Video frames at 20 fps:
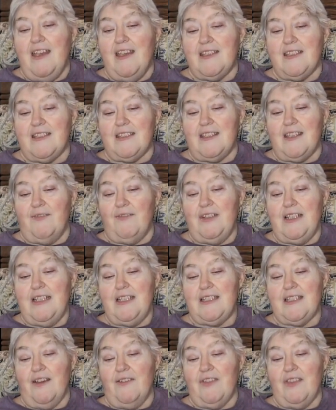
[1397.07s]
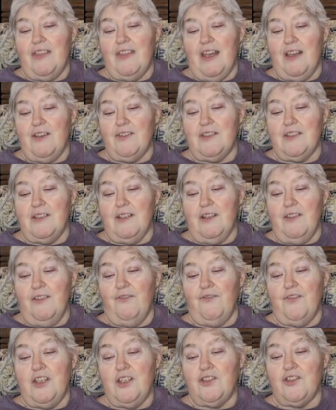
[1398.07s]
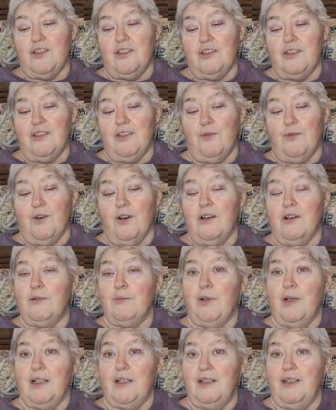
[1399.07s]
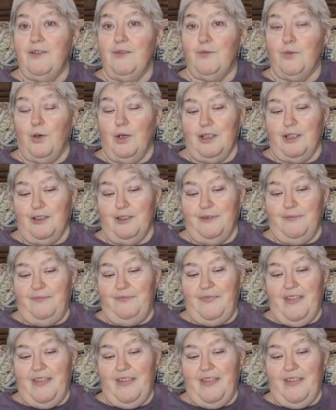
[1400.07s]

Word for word: 77,000 of the fish into the wrong body of water.